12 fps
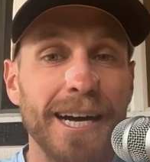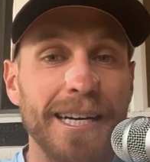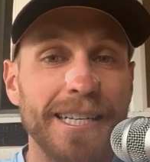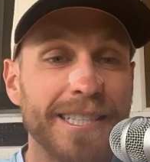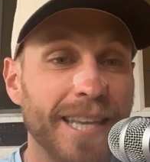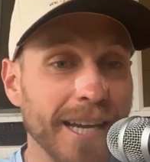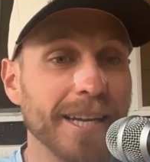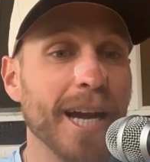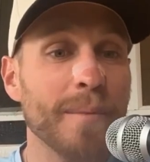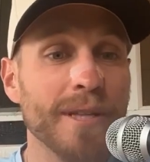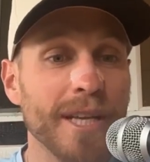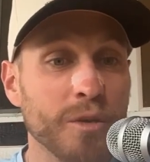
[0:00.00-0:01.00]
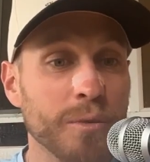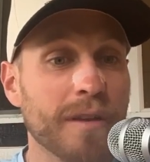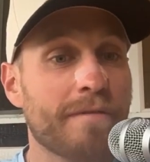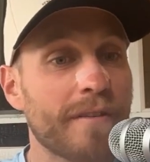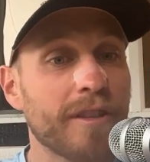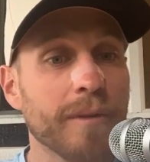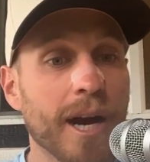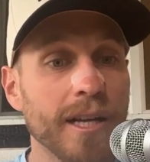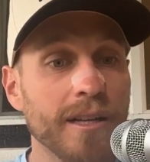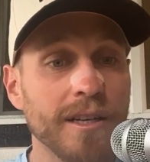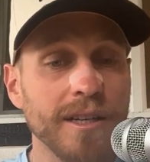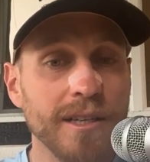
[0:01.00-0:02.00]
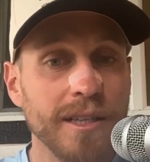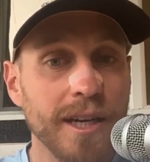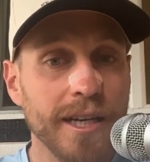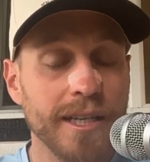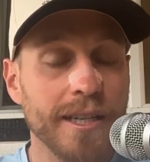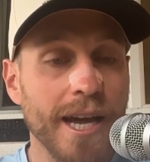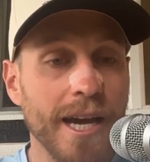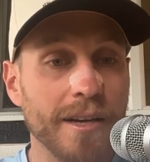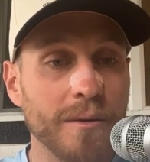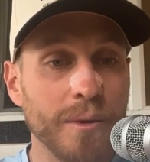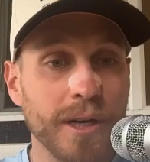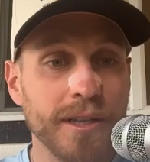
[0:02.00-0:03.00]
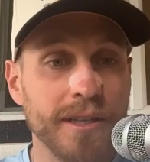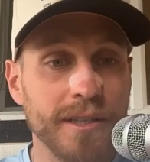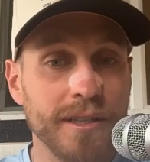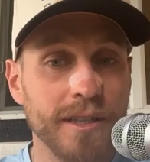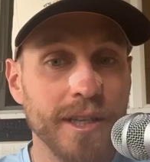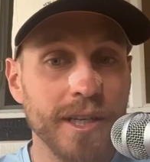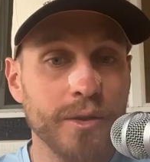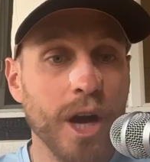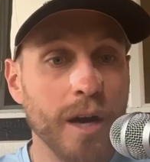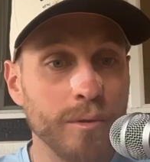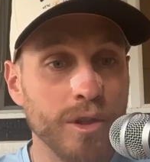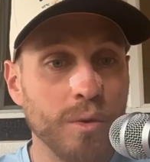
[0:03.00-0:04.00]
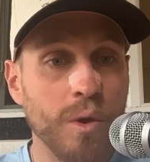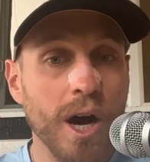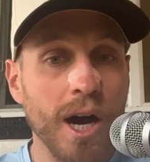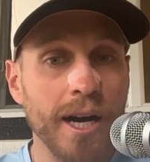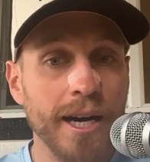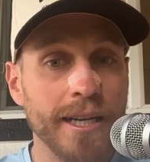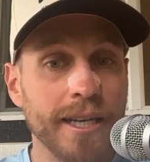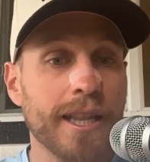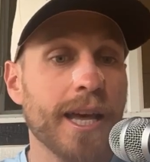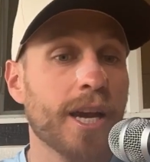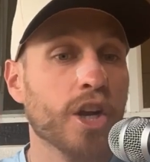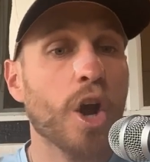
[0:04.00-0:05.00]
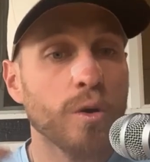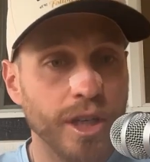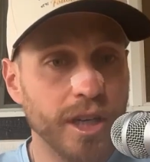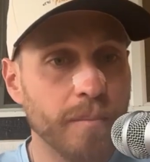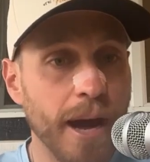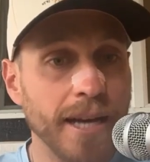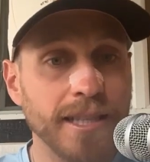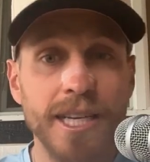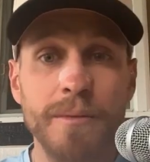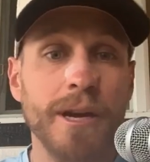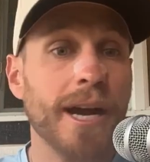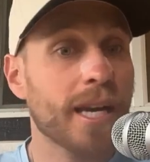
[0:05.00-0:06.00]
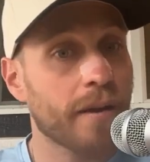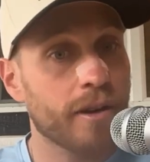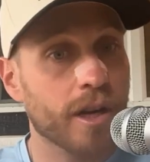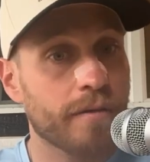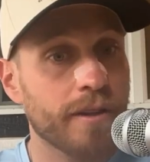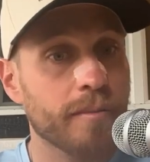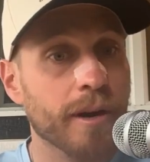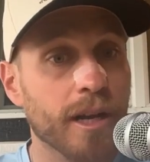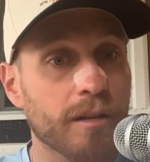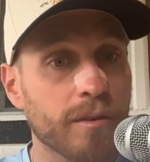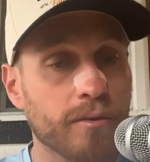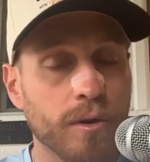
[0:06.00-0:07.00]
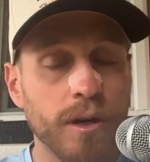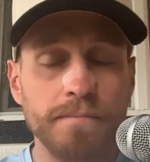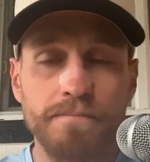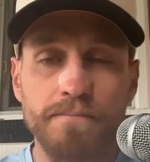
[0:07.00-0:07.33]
Second competition was a 50-miler. I did that with the tribal squad. I did that in a coaching capacity, but I'd never done a 50-miler before.